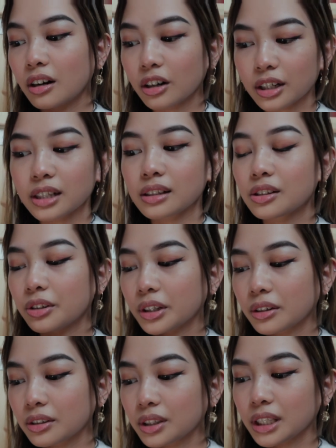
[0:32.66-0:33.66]
art history
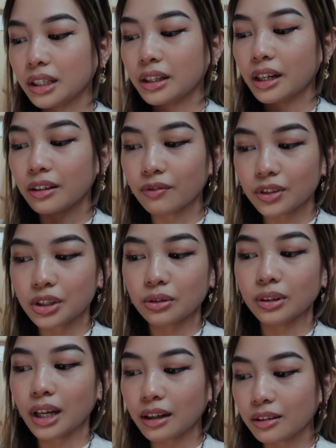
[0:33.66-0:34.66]
and critique, and
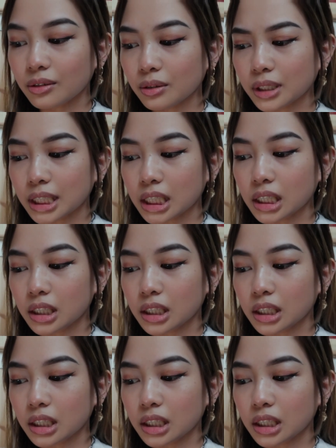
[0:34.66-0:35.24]
visual language.